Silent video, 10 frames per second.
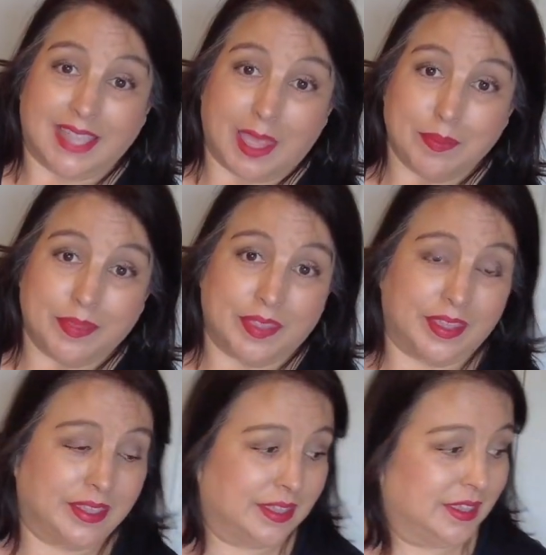depth
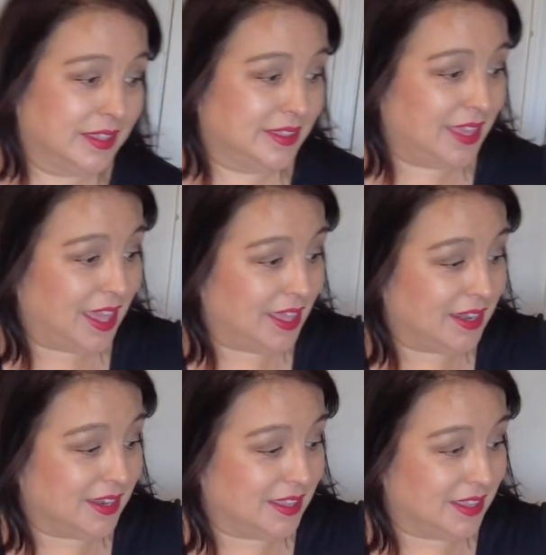
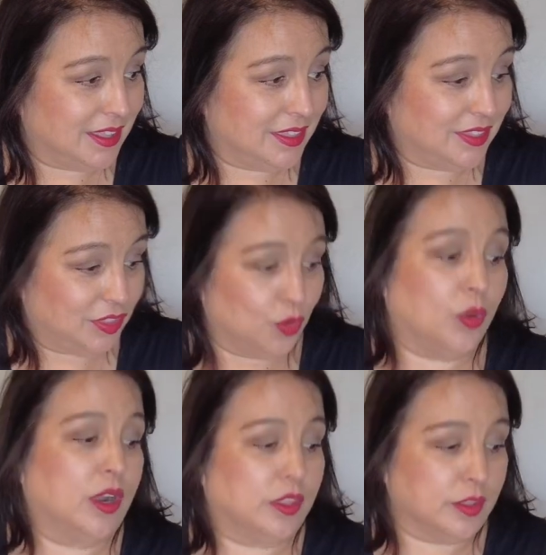than the
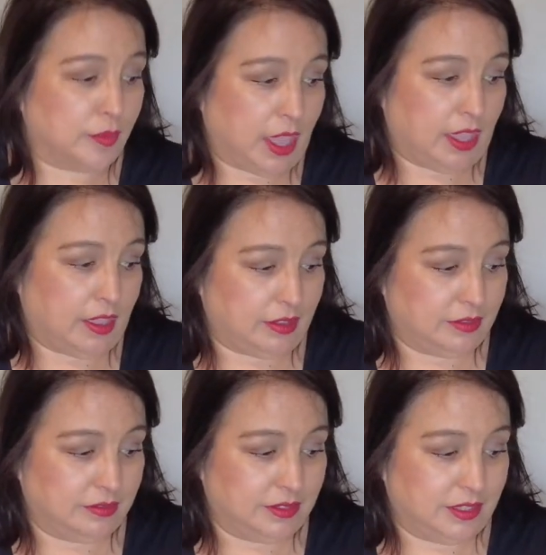one on the Maya.
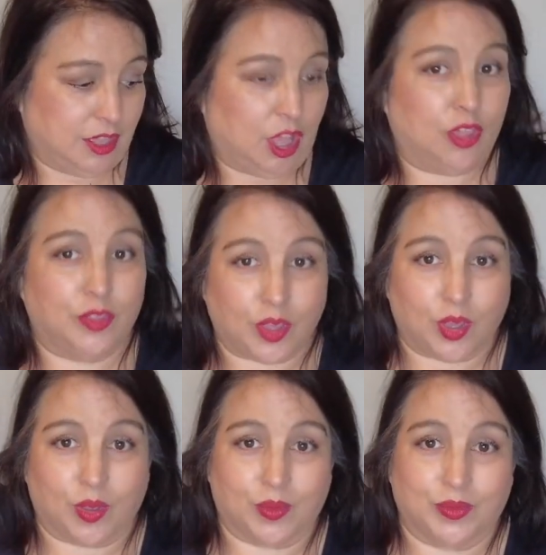
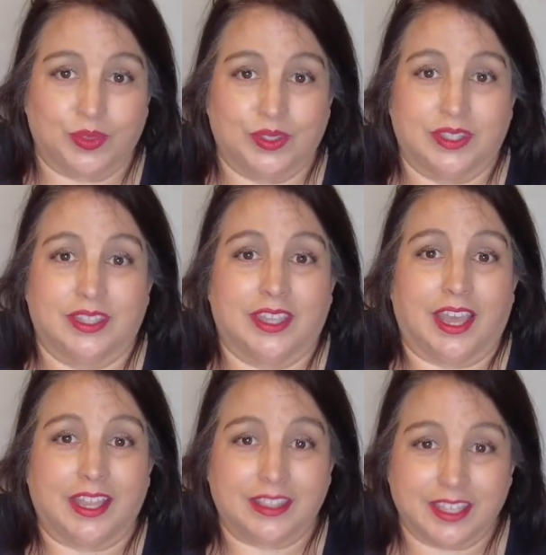Although
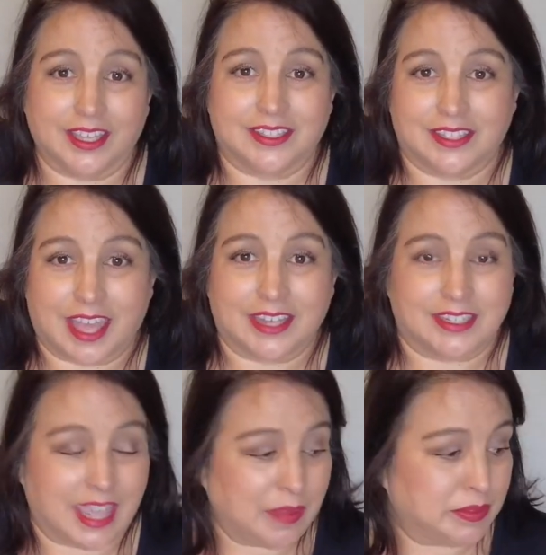I think it's that
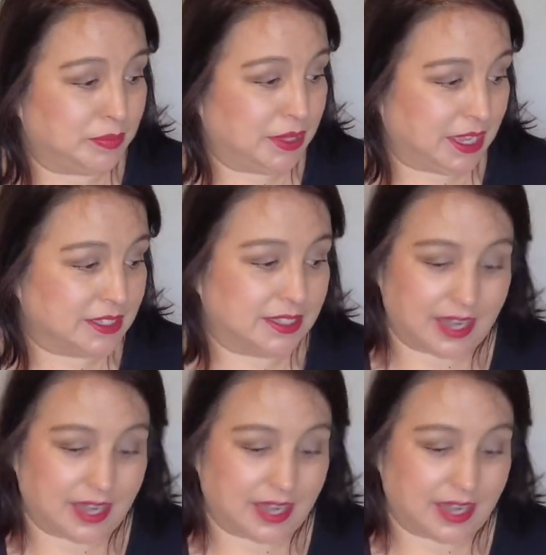depth because it